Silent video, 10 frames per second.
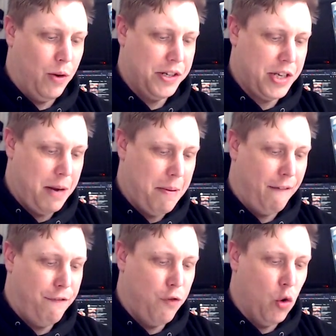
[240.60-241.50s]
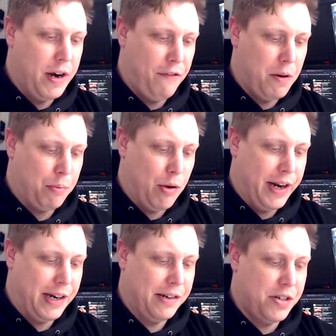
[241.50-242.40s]
want to say about 4 different
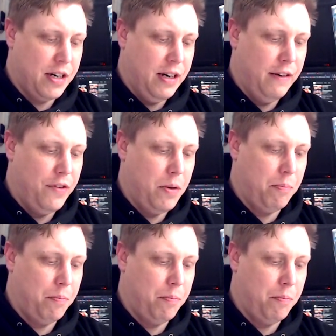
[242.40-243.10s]
printings of